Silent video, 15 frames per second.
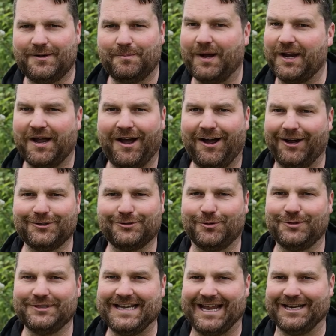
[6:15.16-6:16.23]
My heart is
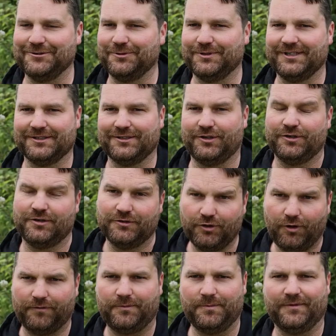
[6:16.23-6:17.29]
going 10 to a dozen,
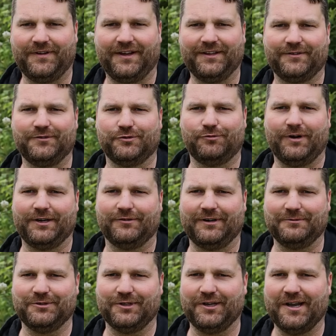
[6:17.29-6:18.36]
not from the fact that I just ran
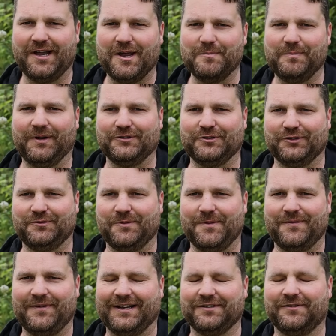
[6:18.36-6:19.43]
around here, but just from
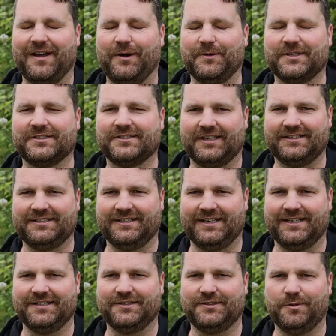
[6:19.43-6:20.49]
the fact of how exciting it
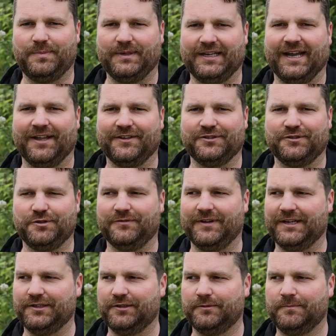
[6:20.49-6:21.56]
is to be at this new
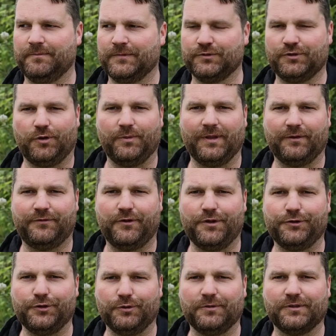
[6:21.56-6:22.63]
venue. So without
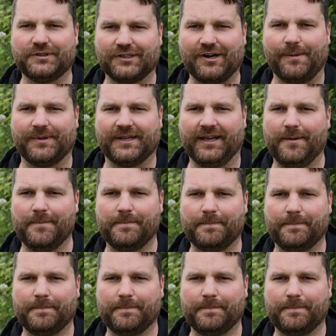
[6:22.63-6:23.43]
further ado, to grab the kit.